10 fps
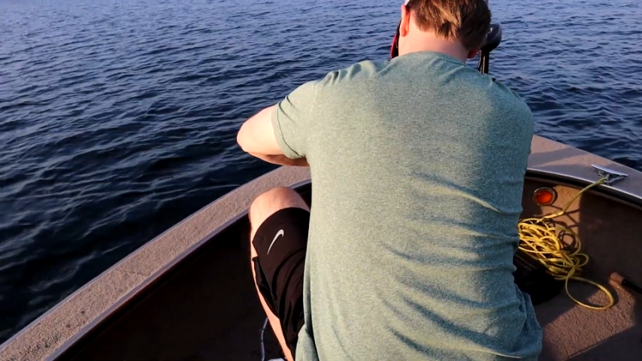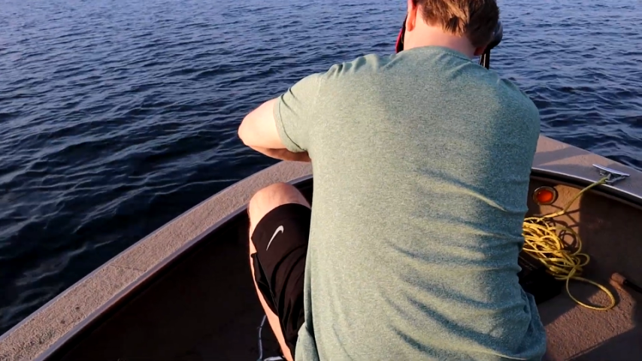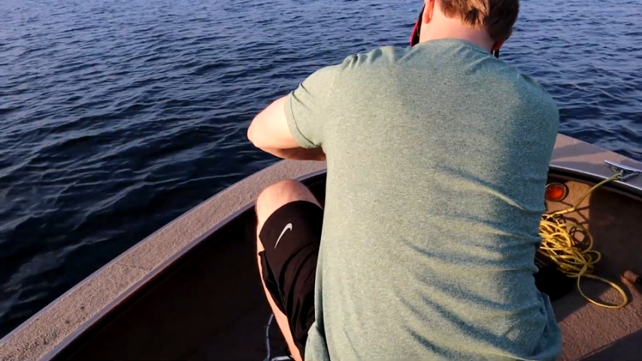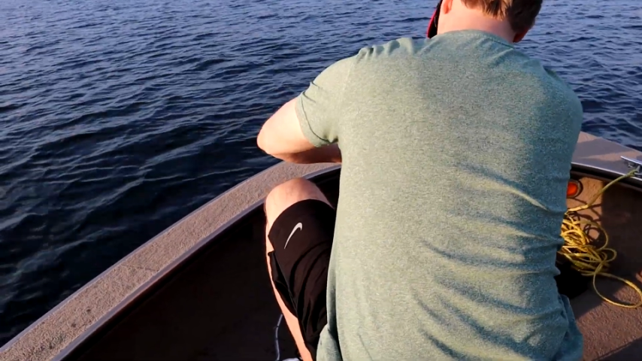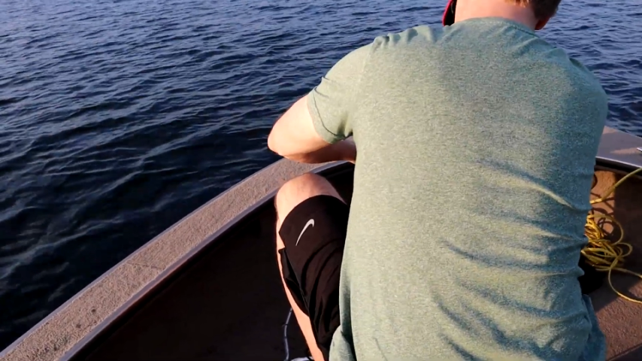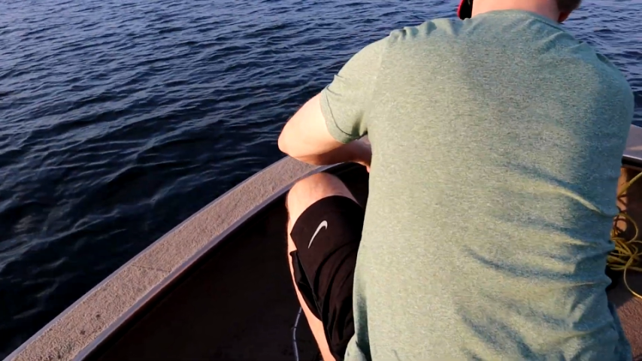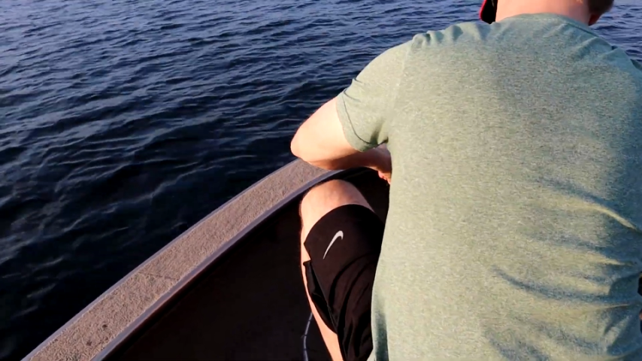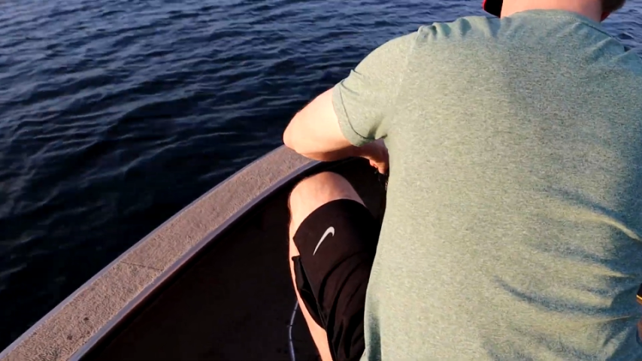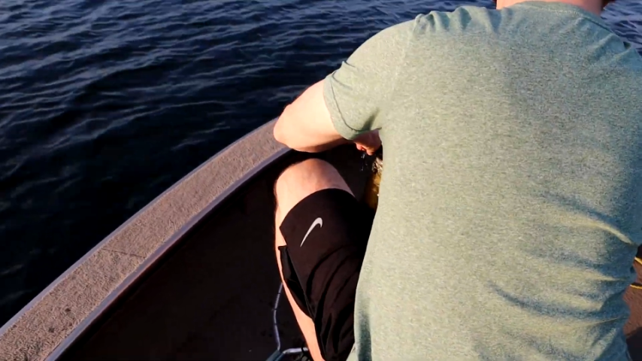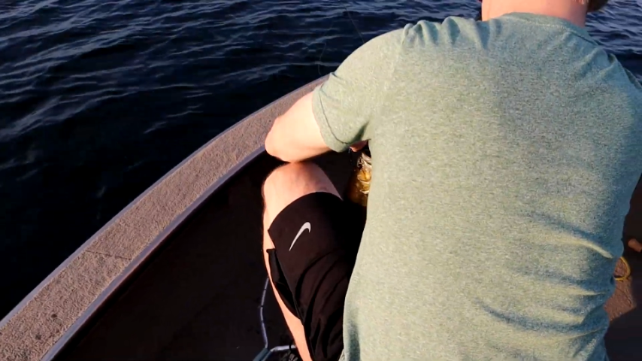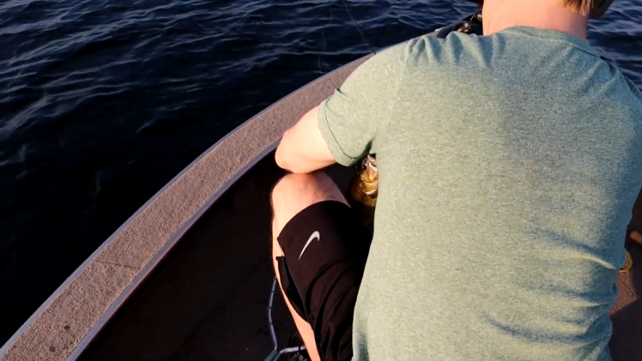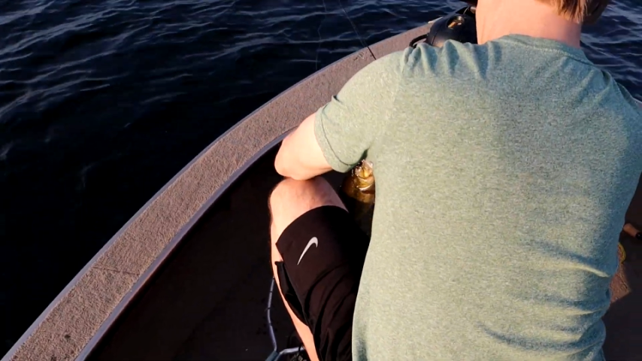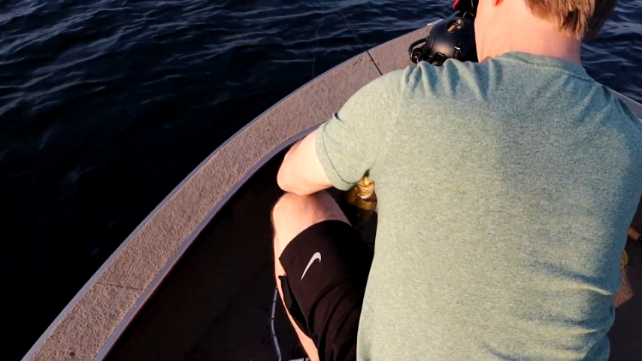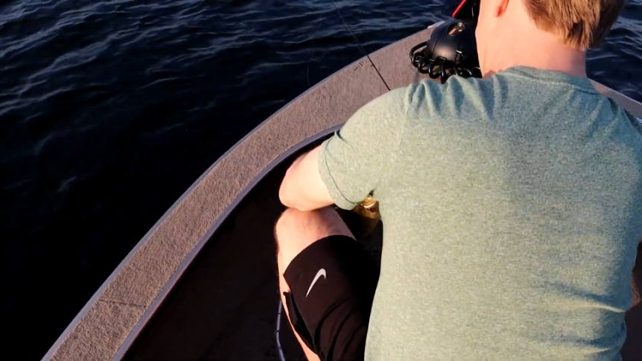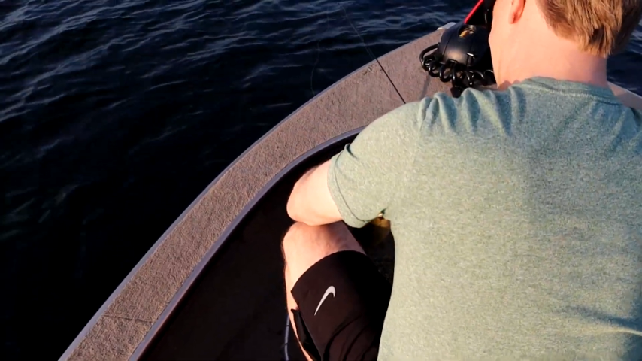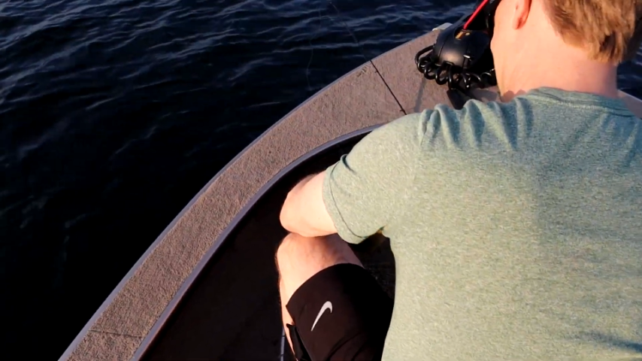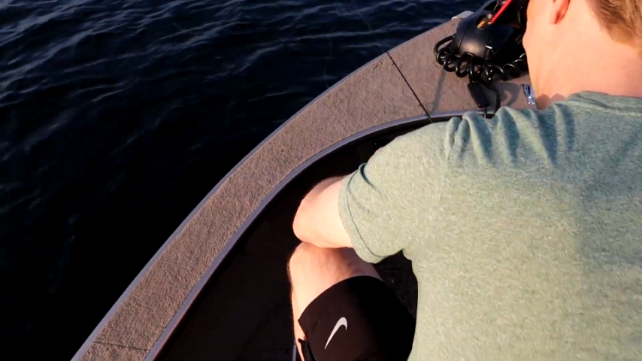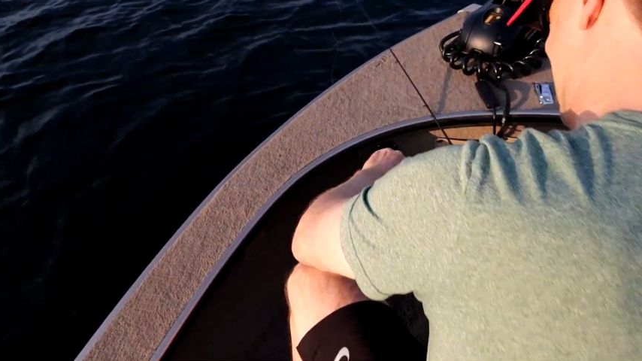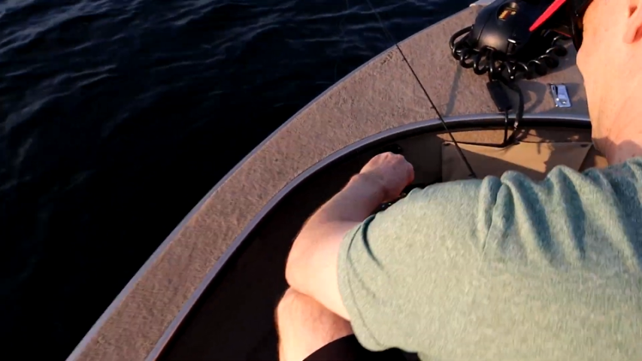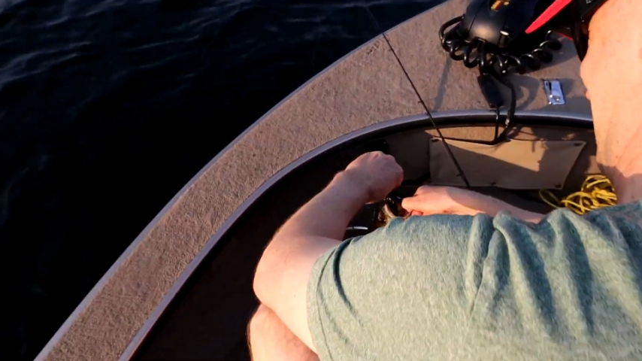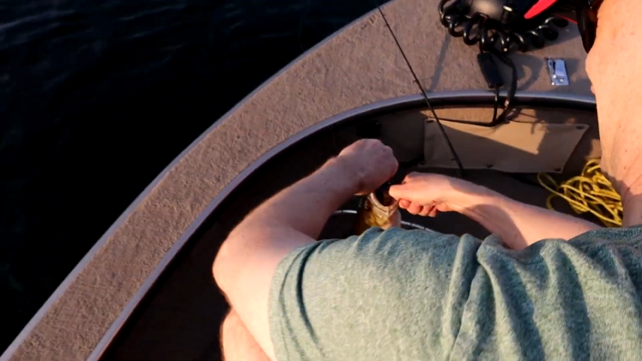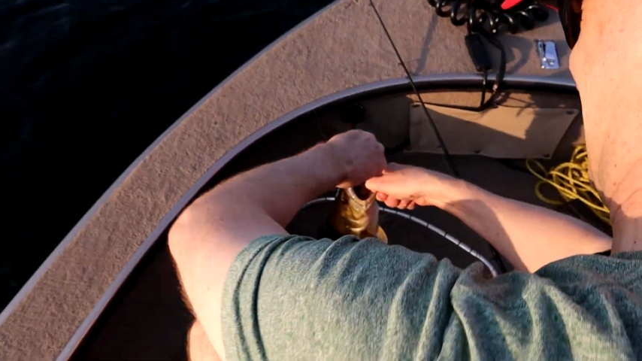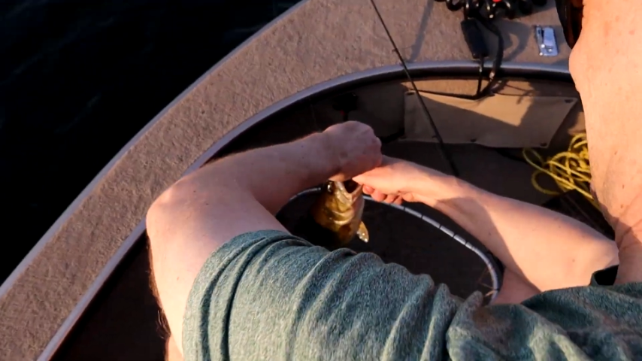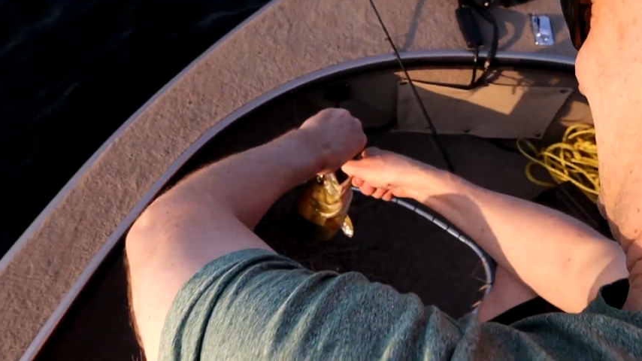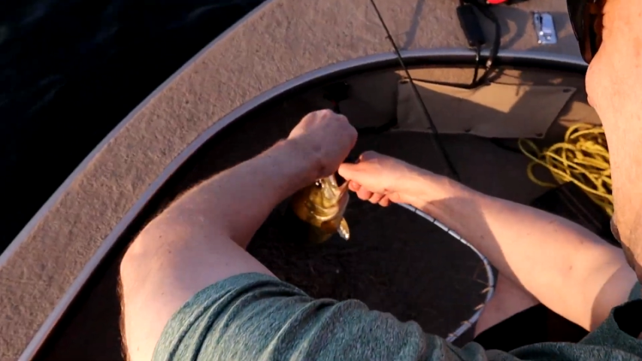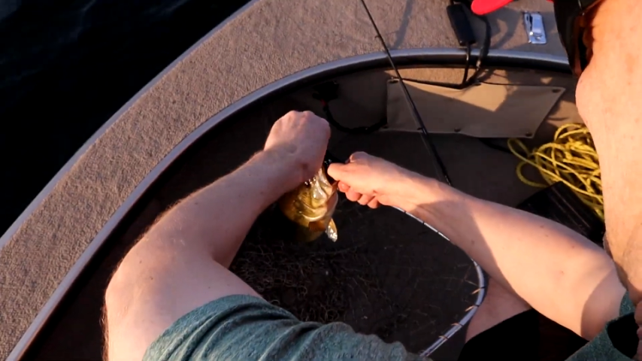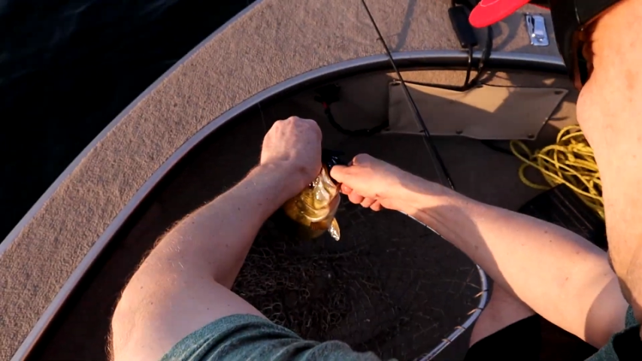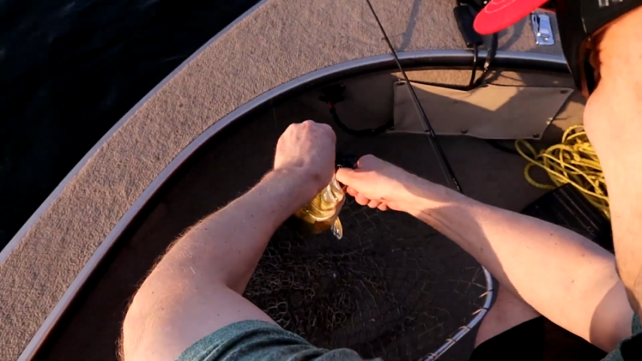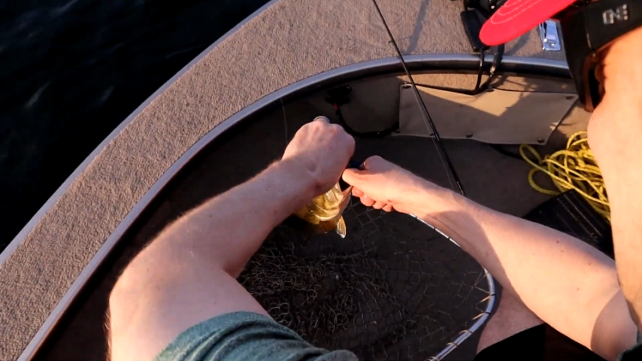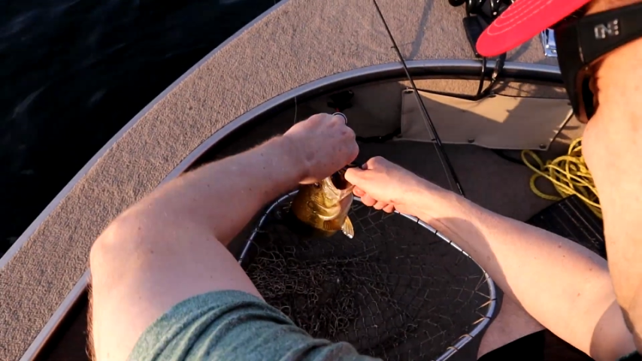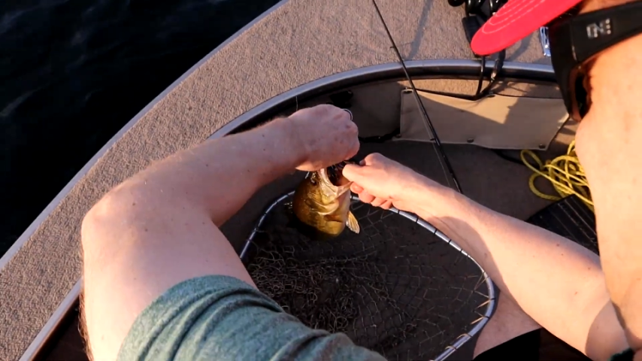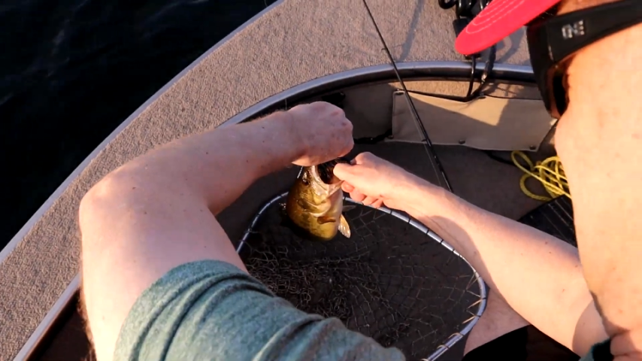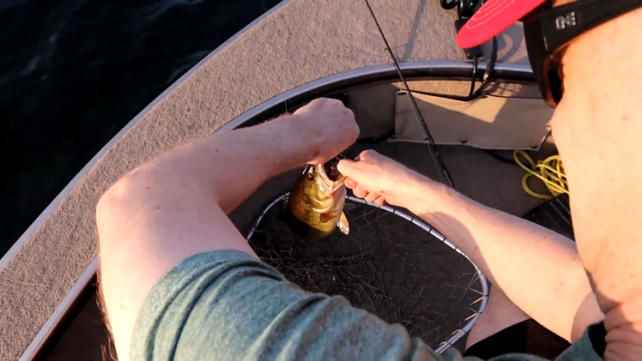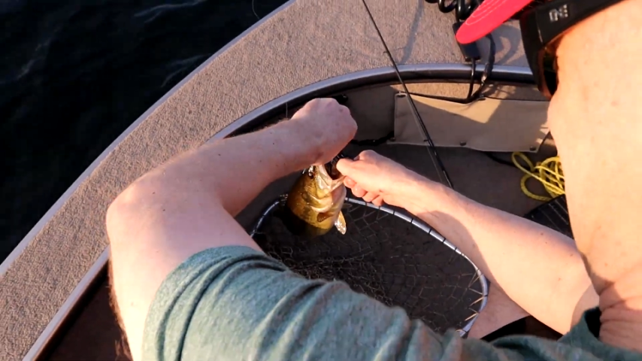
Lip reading: Nobody's mouth can be seen.